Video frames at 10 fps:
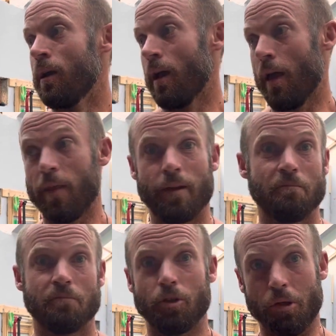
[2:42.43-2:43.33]
And
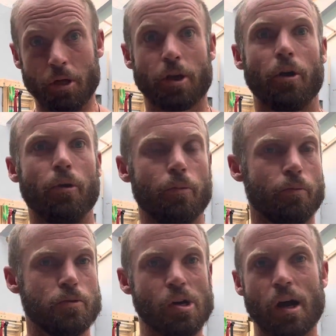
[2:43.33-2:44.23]
then, Nico
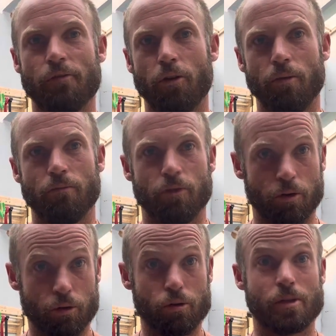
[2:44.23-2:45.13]
dived on,
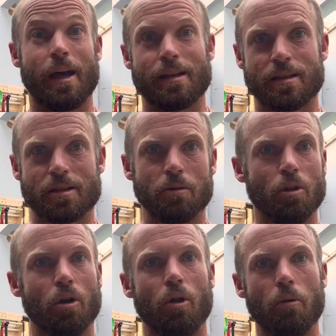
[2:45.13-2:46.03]
used that system a
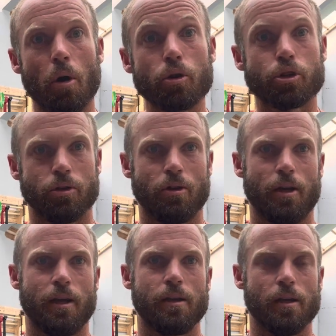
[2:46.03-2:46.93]
lot, the motion
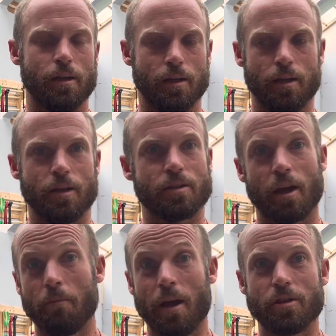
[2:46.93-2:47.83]
guy, and he's
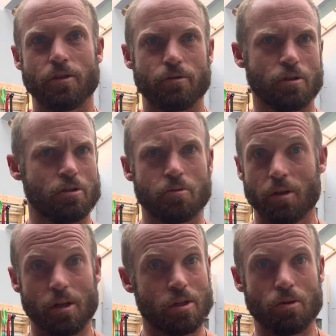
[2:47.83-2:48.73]
had amazing results with
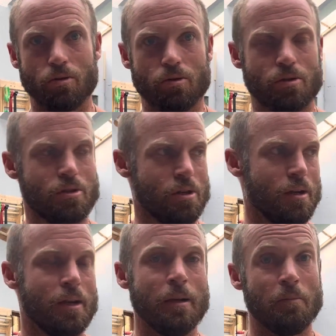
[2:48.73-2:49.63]
it. He still uses it
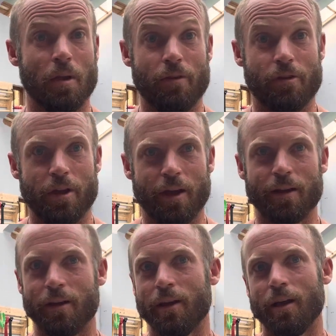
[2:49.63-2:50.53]
every
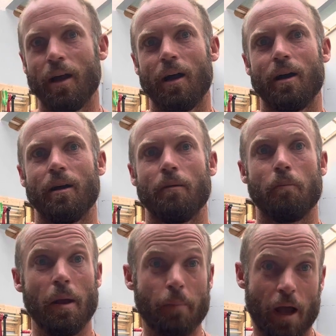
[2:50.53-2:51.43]
day.
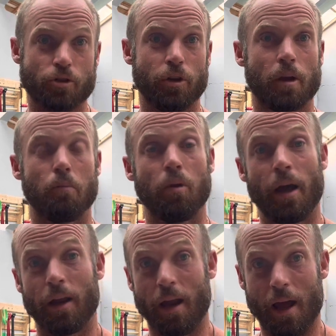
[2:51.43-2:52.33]
Ben Patrick
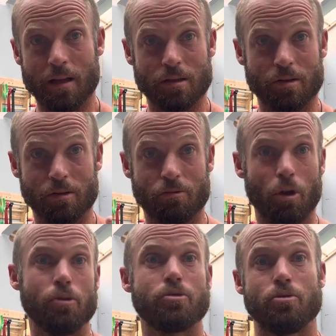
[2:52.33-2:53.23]
applied it as the
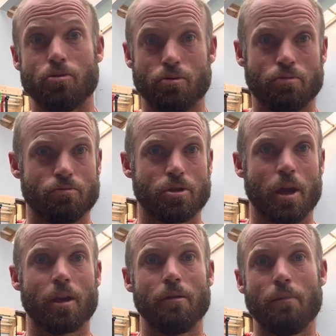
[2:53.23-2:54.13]
go-to
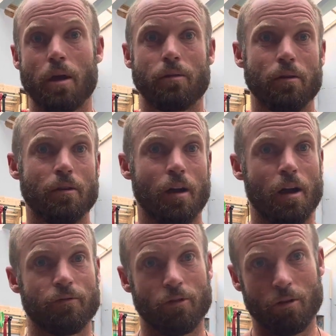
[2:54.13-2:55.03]
second method
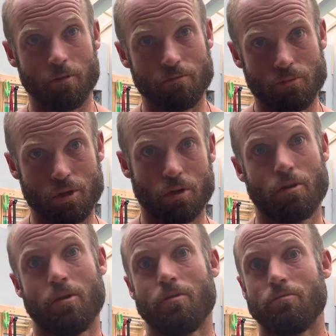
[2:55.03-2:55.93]
after
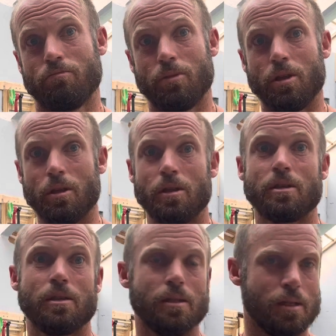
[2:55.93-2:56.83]
zero. Then
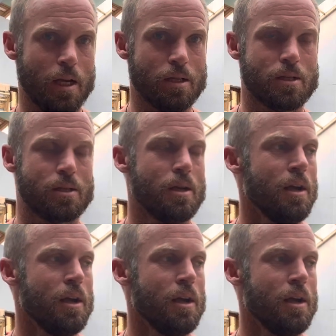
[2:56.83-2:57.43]
there's dense,